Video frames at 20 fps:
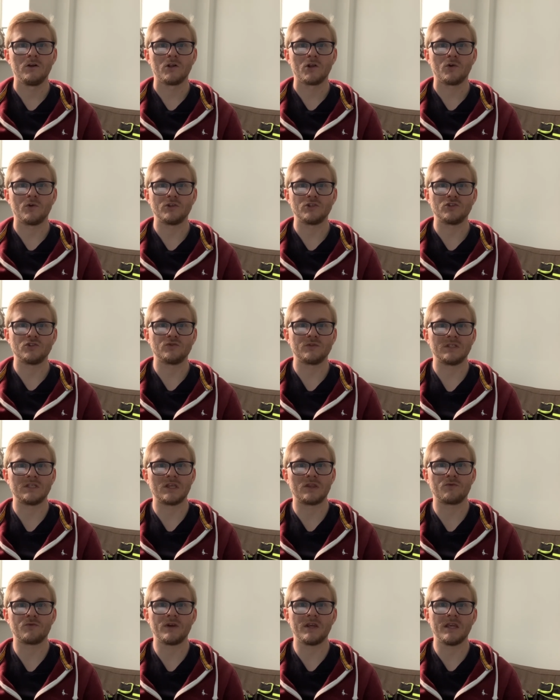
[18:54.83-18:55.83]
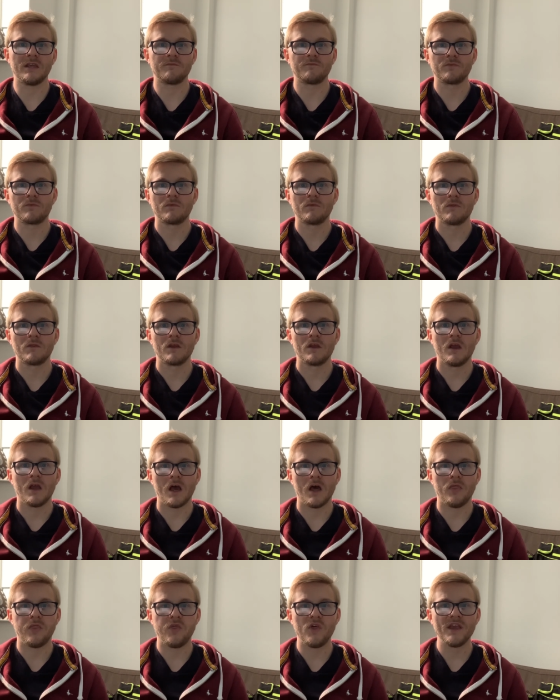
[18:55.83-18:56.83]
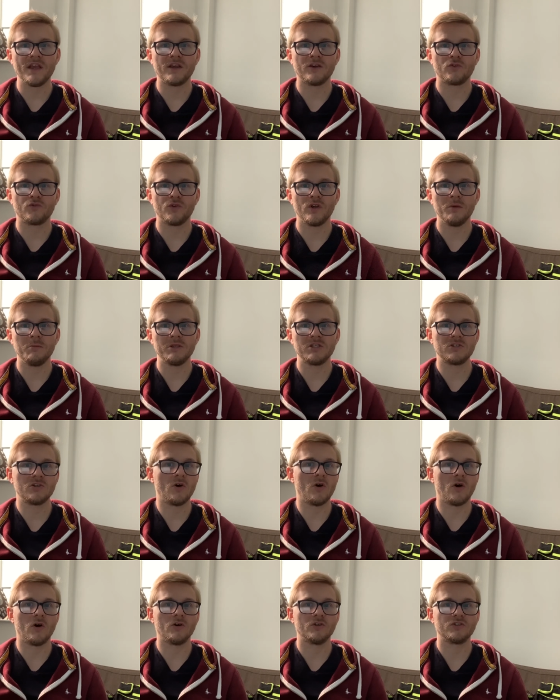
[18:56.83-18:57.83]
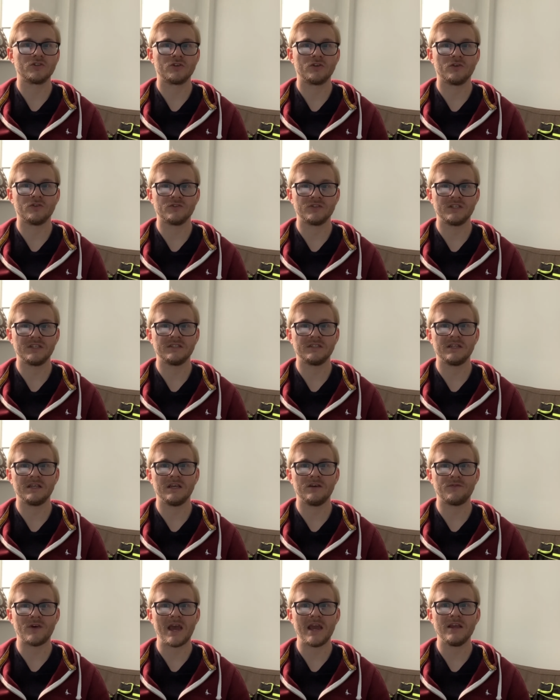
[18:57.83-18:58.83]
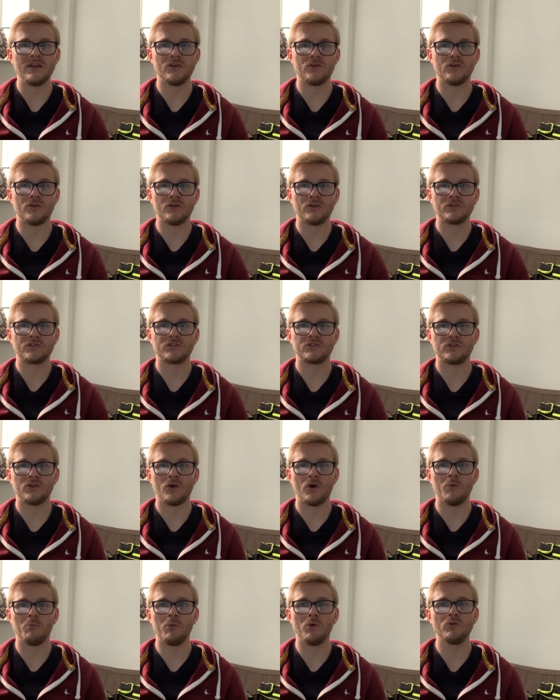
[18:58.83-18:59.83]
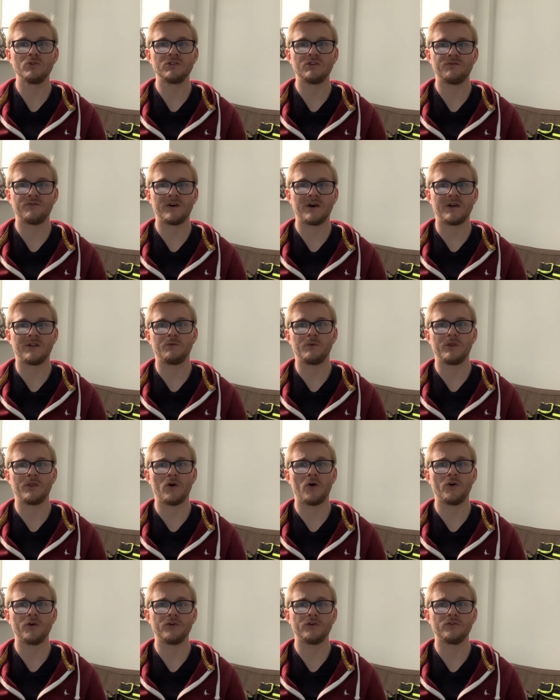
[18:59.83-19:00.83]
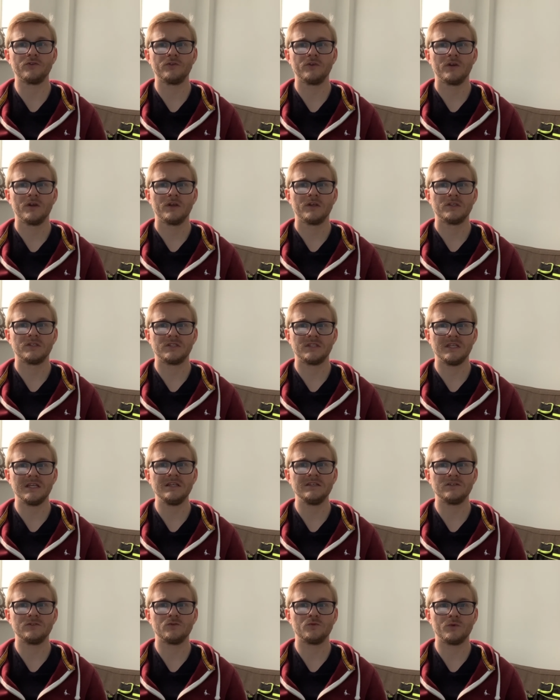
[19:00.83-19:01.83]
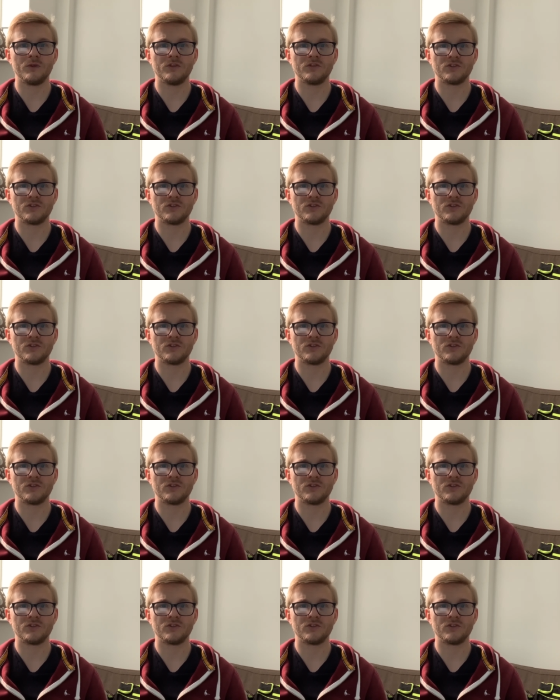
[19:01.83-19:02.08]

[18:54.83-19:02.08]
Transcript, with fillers: Question 23. A thick creamy sauce consisting of egg yolks, emulsified with oil, seasoned with